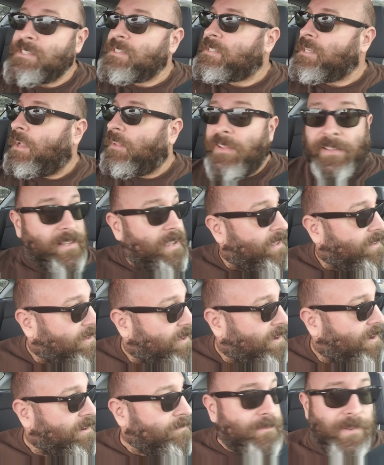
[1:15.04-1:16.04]
sound like that
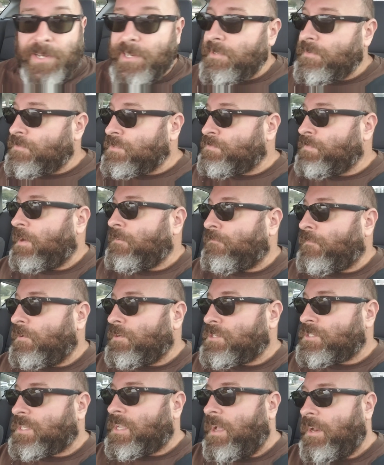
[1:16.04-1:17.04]
long, but it was my
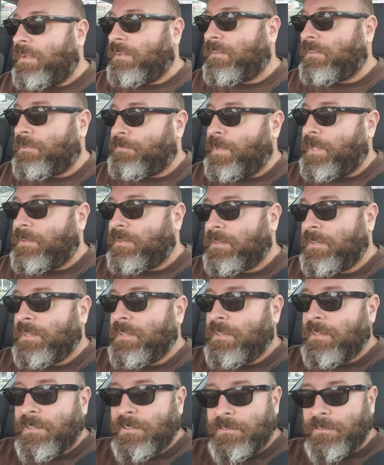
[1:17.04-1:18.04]
first kind of a little bit
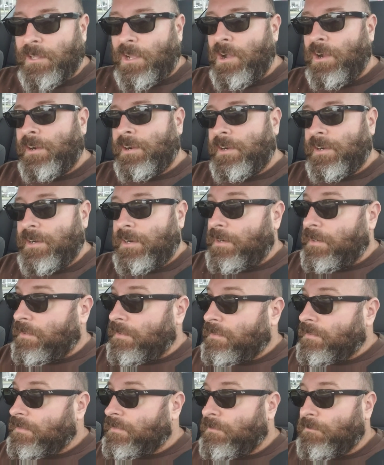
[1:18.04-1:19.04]
longer
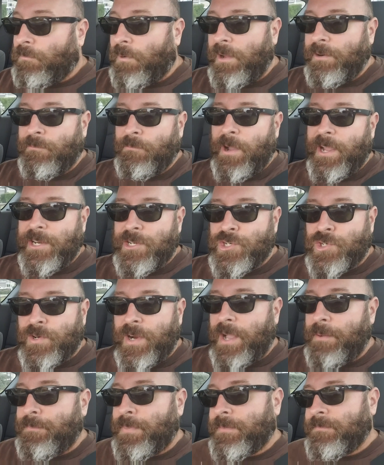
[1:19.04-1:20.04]
one-way
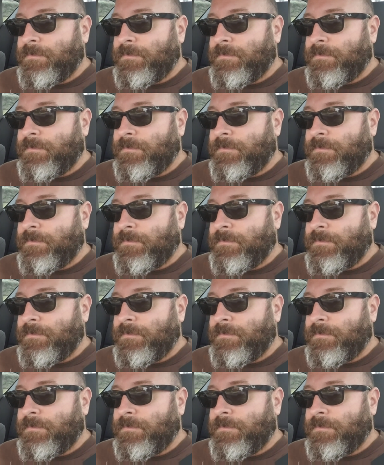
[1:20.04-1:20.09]
trip.